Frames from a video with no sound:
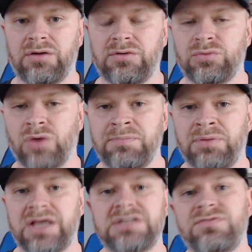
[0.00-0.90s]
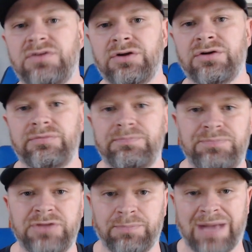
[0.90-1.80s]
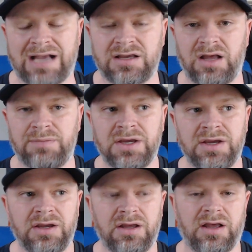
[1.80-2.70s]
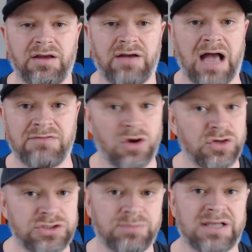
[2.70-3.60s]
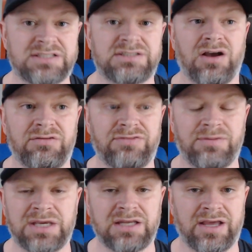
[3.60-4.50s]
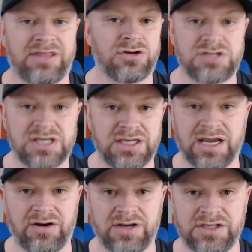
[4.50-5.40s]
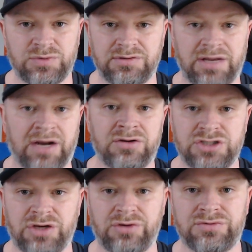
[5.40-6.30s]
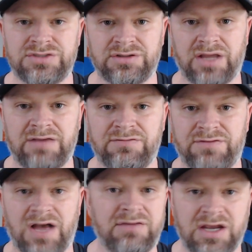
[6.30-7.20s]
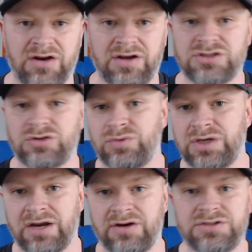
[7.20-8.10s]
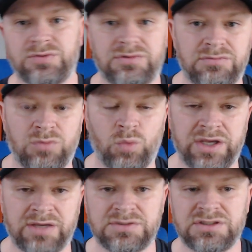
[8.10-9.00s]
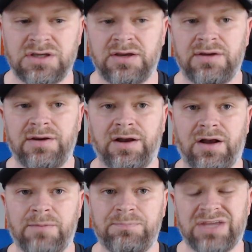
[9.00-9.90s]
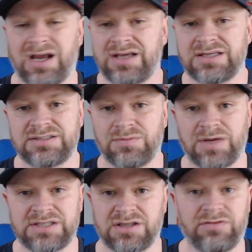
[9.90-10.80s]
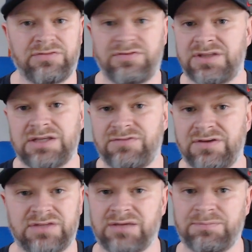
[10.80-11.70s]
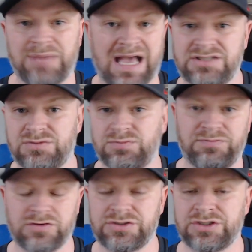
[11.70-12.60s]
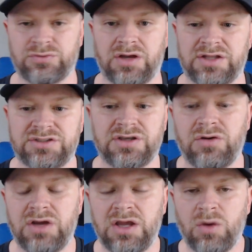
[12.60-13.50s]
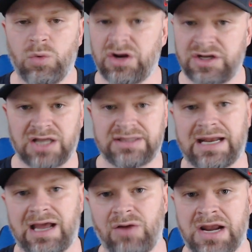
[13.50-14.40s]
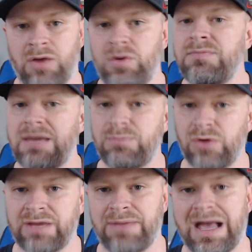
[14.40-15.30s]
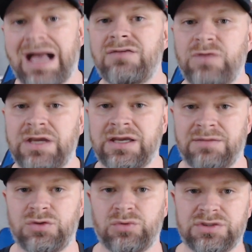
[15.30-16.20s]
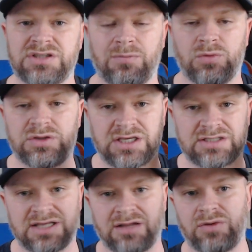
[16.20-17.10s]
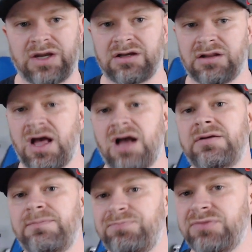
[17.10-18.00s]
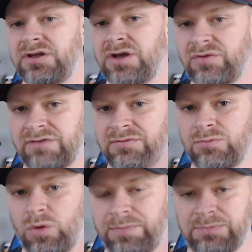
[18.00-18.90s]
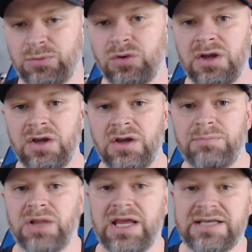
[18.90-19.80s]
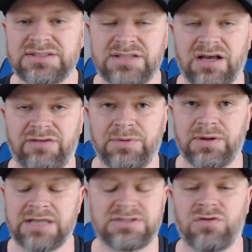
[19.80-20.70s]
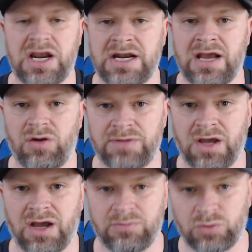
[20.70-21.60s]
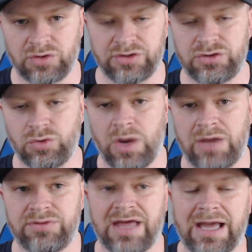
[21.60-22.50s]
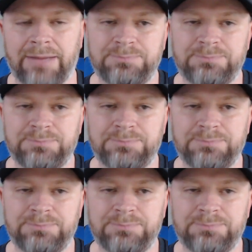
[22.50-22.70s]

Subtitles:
run plays for your backup. I noticed with myself, I'm getting like 13 carries with Aaron Jones and like 5 carries or 3 carries with Williams. And I consider myself a 50-50 pass versus run. So we're going to cut that out right now. We may bring it back if we end up doing something with the accelerated clock, you know, giving more people plays and stuff. But as of right now, I'm not. And we're going to do away with that.